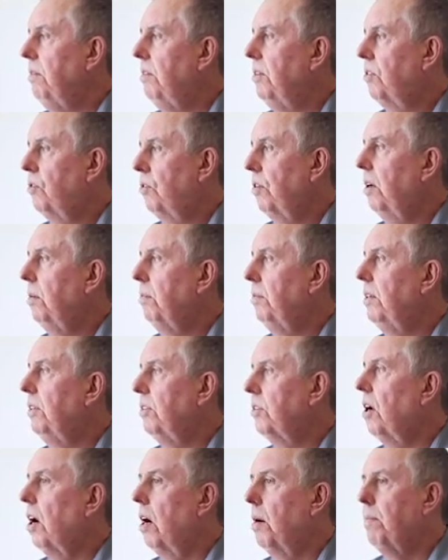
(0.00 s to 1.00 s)
The
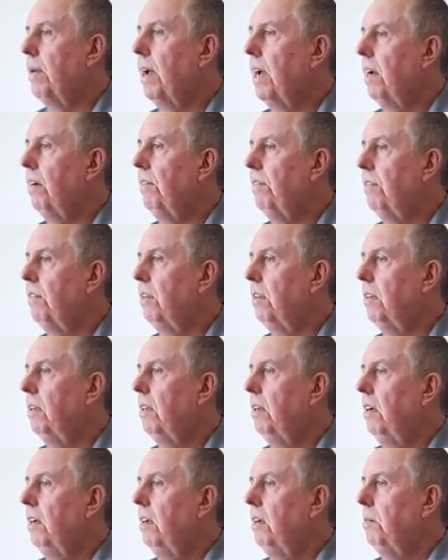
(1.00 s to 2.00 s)
treatments are
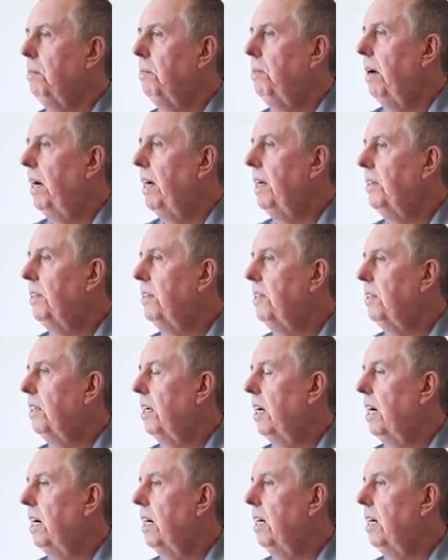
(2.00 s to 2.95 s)
painful, but